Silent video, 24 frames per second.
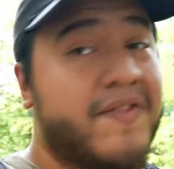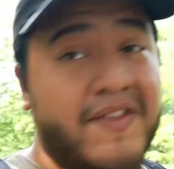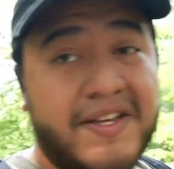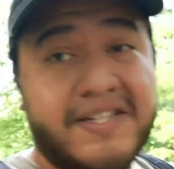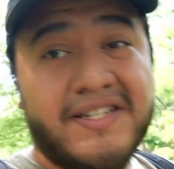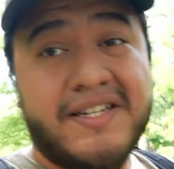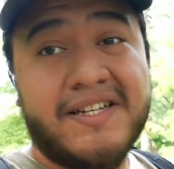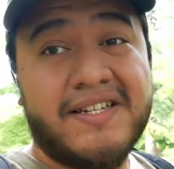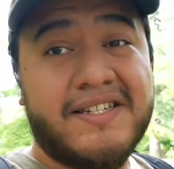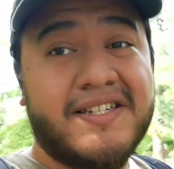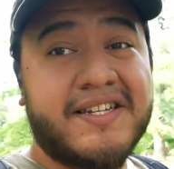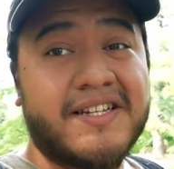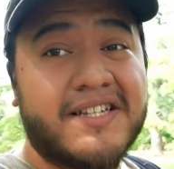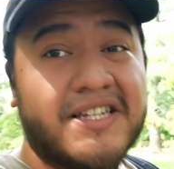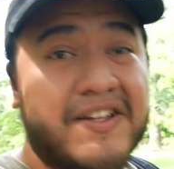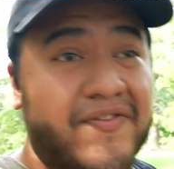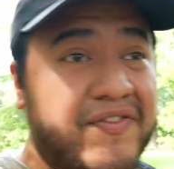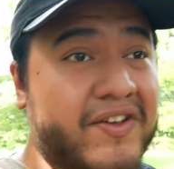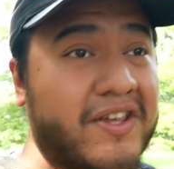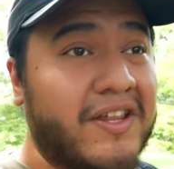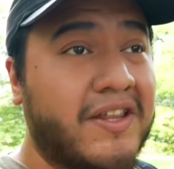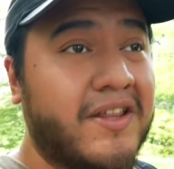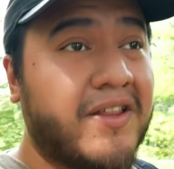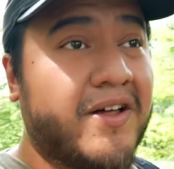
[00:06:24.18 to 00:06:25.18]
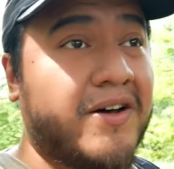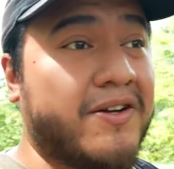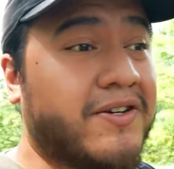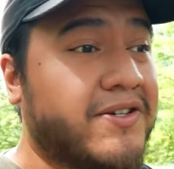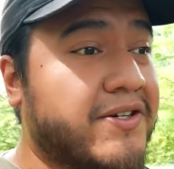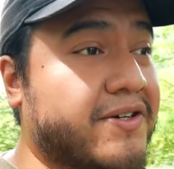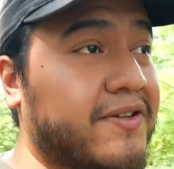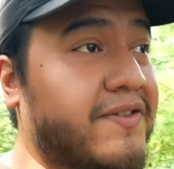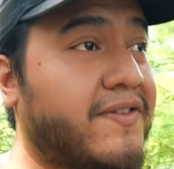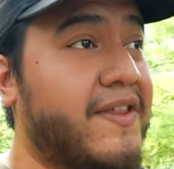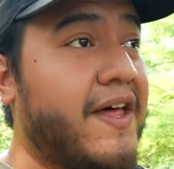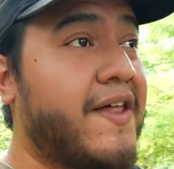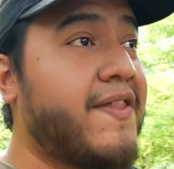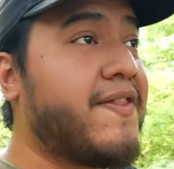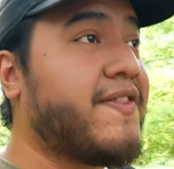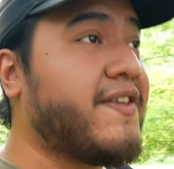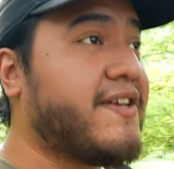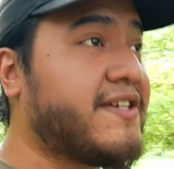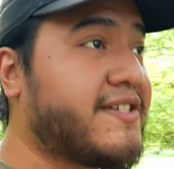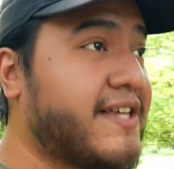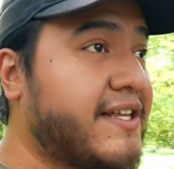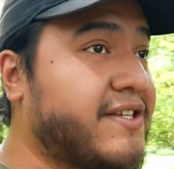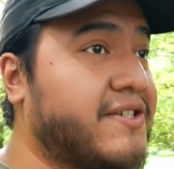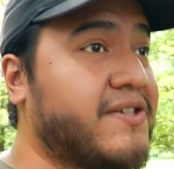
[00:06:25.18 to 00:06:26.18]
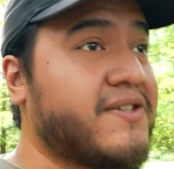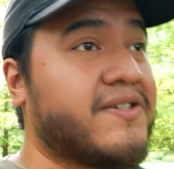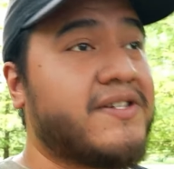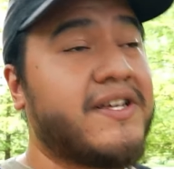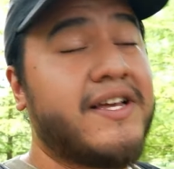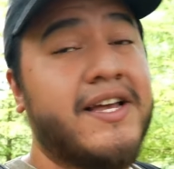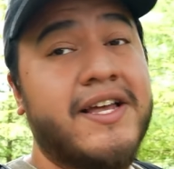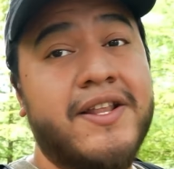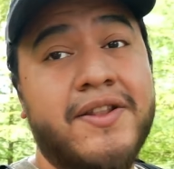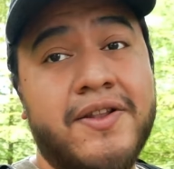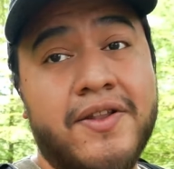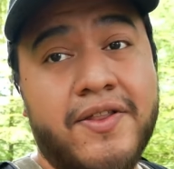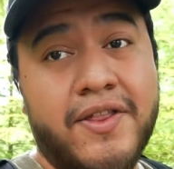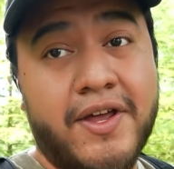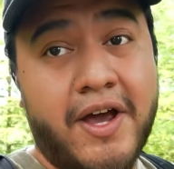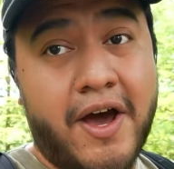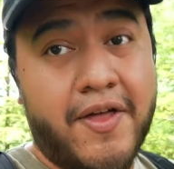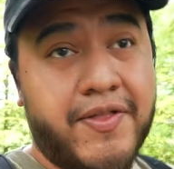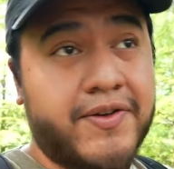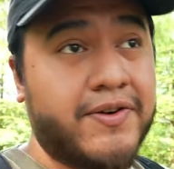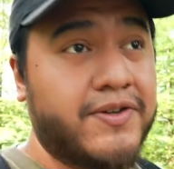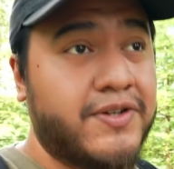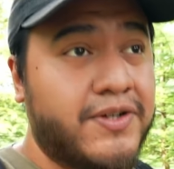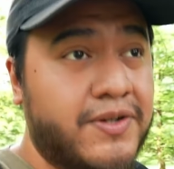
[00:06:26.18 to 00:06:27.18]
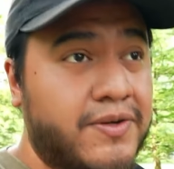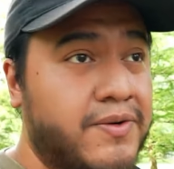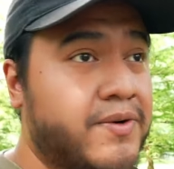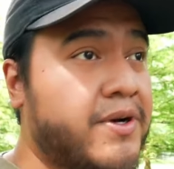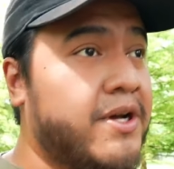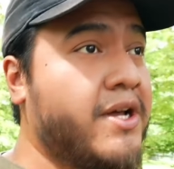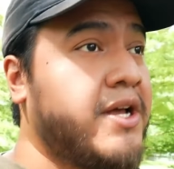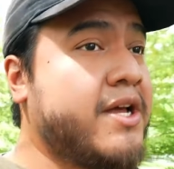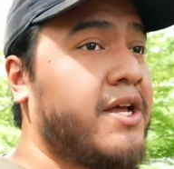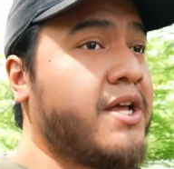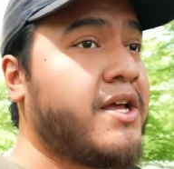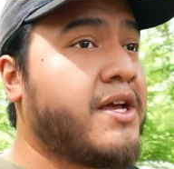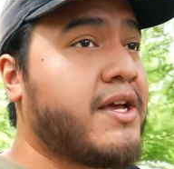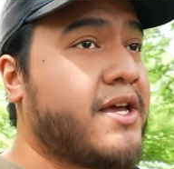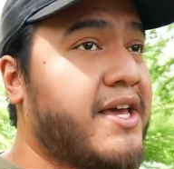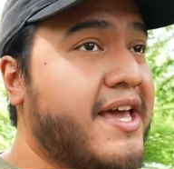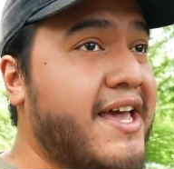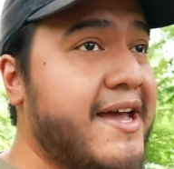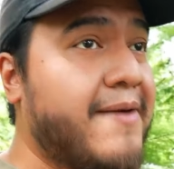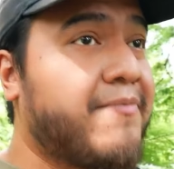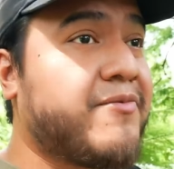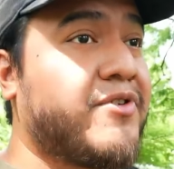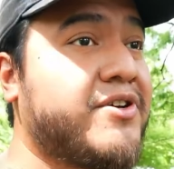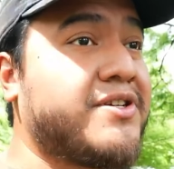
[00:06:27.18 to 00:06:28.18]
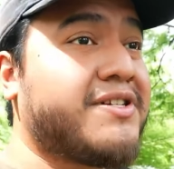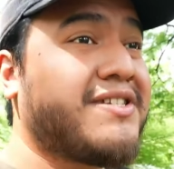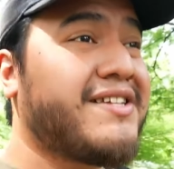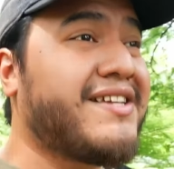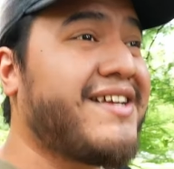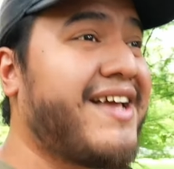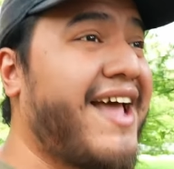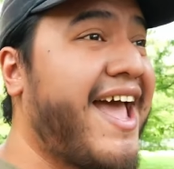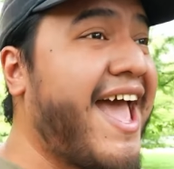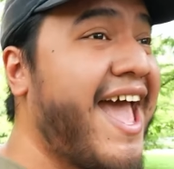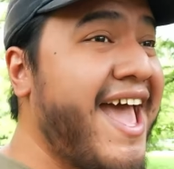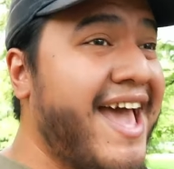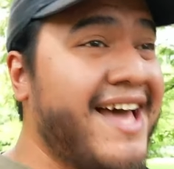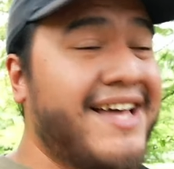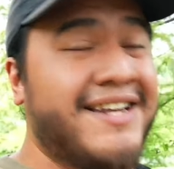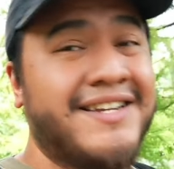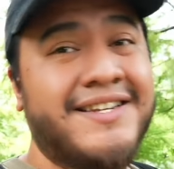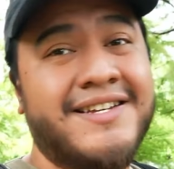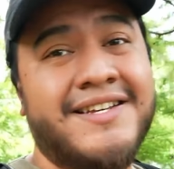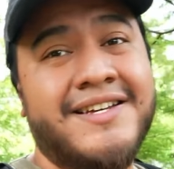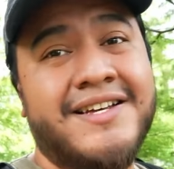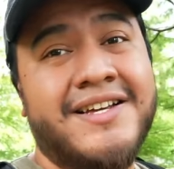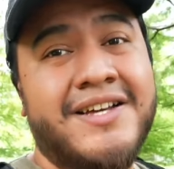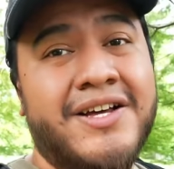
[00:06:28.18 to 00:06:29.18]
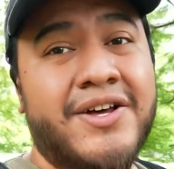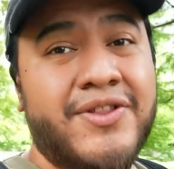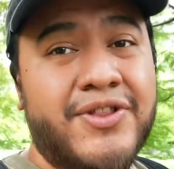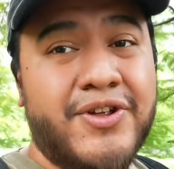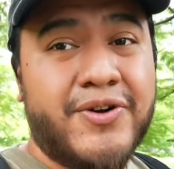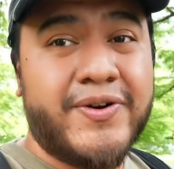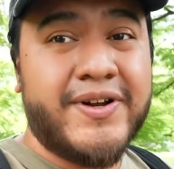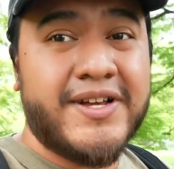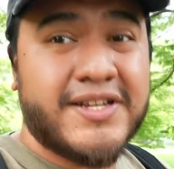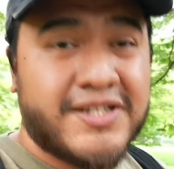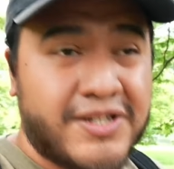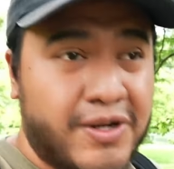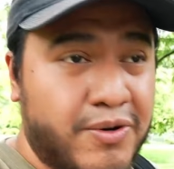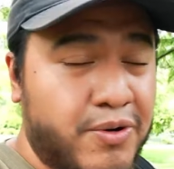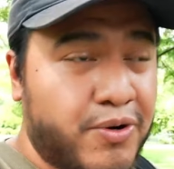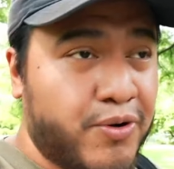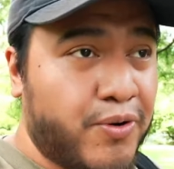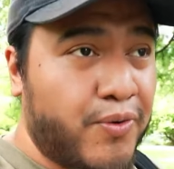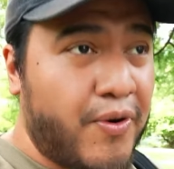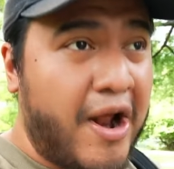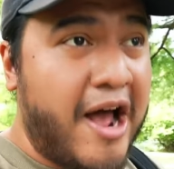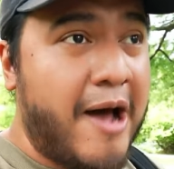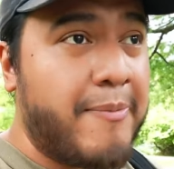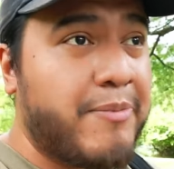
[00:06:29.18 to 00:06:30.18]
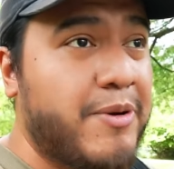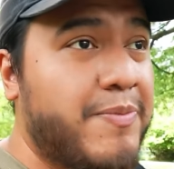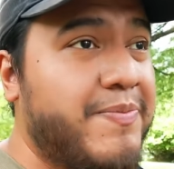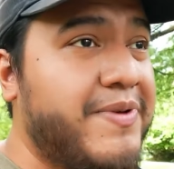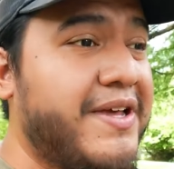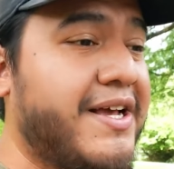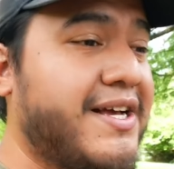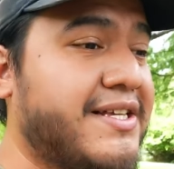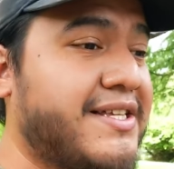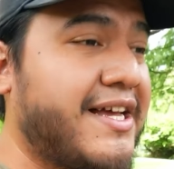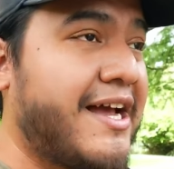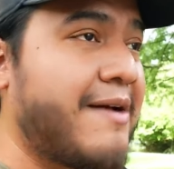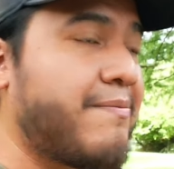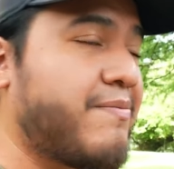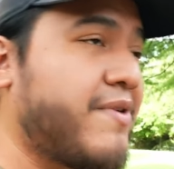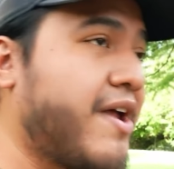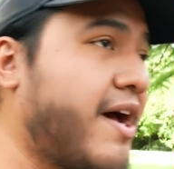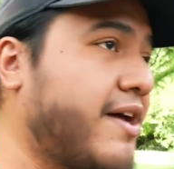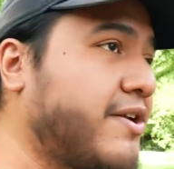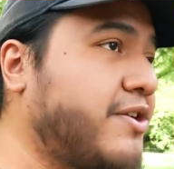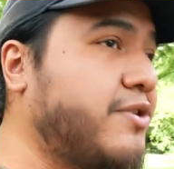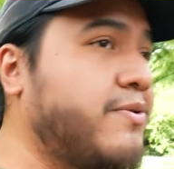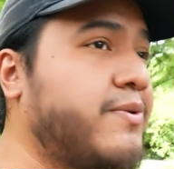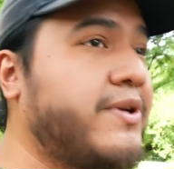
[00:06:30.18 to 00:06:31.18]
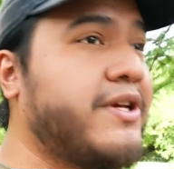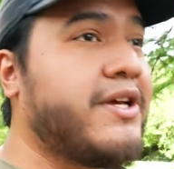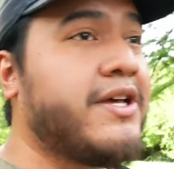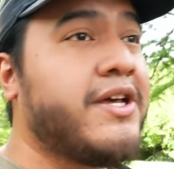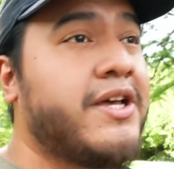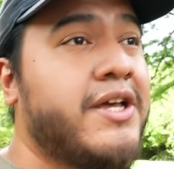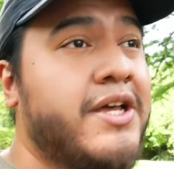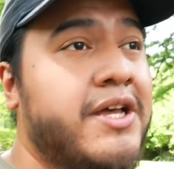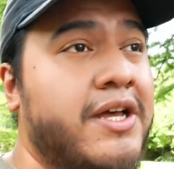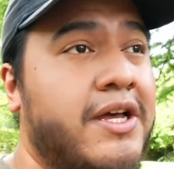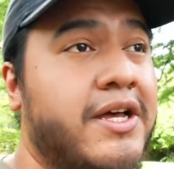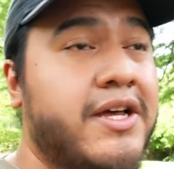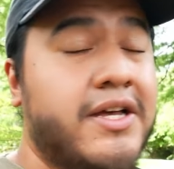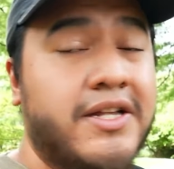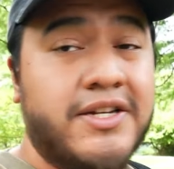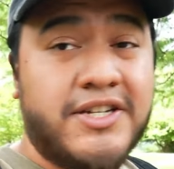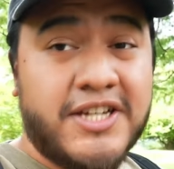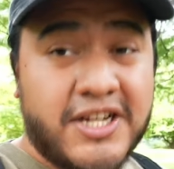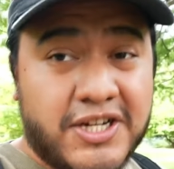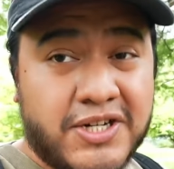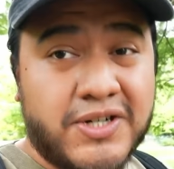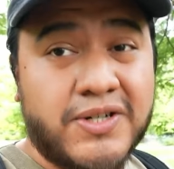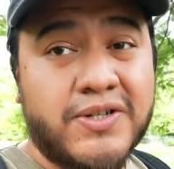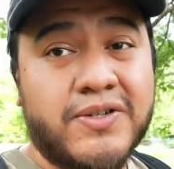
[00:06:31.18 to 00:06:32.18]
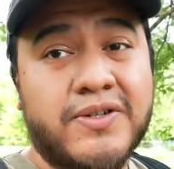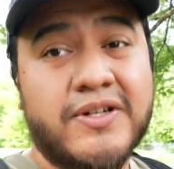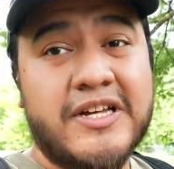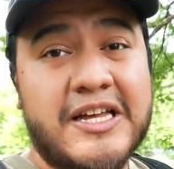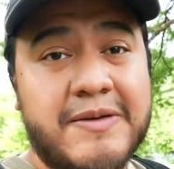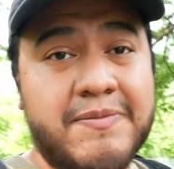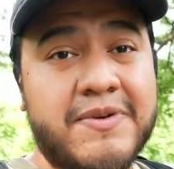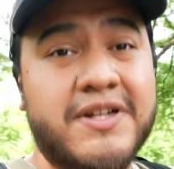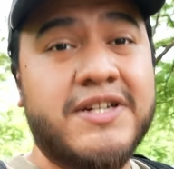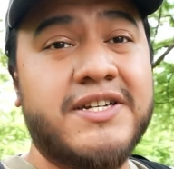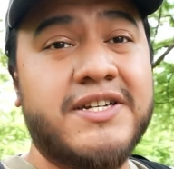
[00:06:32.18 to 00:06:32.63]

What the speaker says: This is significantly larger than the sensors in the other two cameras, and there is no crop because I am not doing digital image